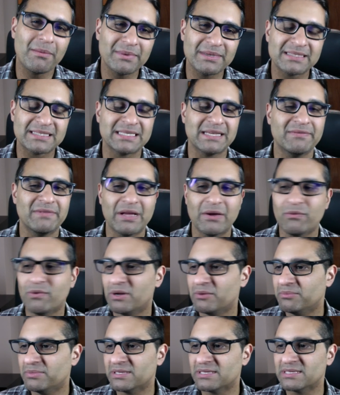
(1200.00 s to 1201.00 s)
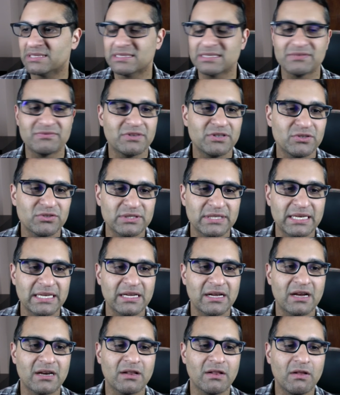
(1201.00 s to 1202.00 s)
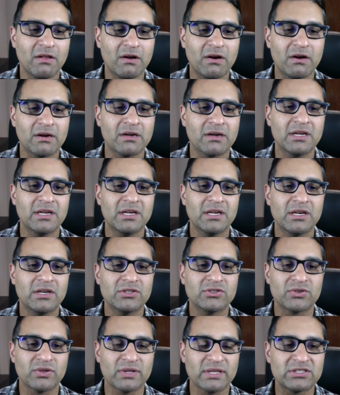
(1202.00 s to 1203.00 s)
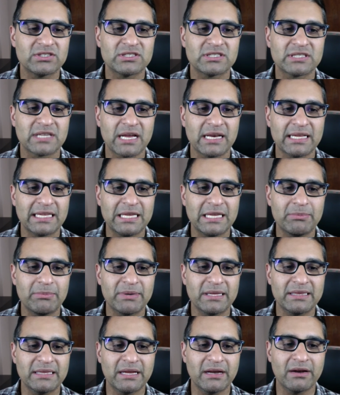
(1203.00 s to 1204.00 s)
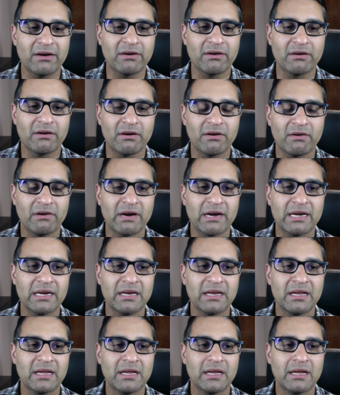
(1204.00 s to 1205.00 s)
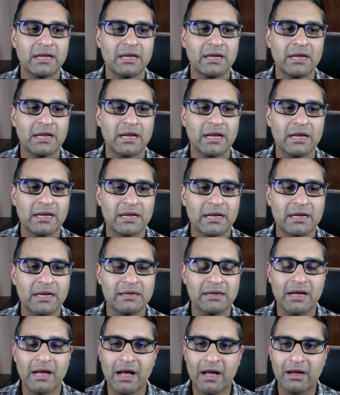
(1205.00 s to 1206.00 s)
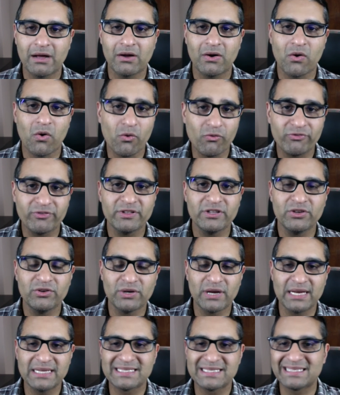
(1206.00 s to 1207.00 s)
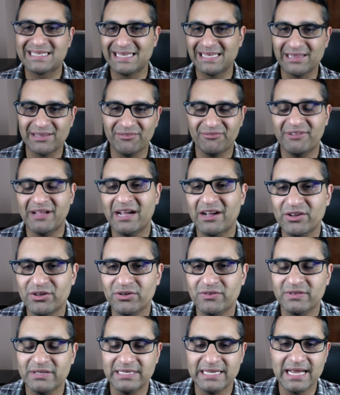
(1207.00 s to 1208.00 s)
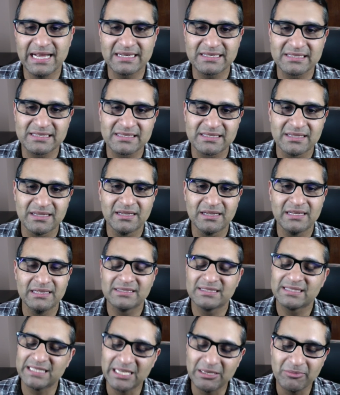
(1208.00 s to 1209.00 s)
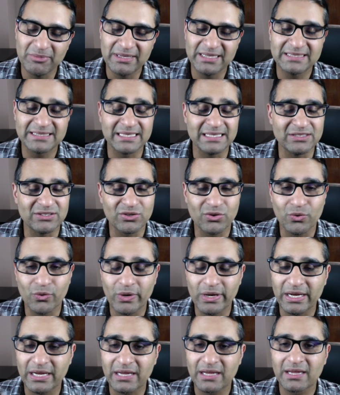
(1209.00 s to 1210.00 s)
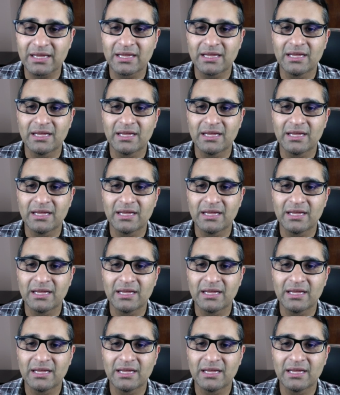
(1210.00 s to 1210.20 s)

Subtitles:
to save that one because this video is getting kind of long. So let's just kind of keep it at there. All right. Hopefully you guys seen the value of the DEX. Seamless. It's quick.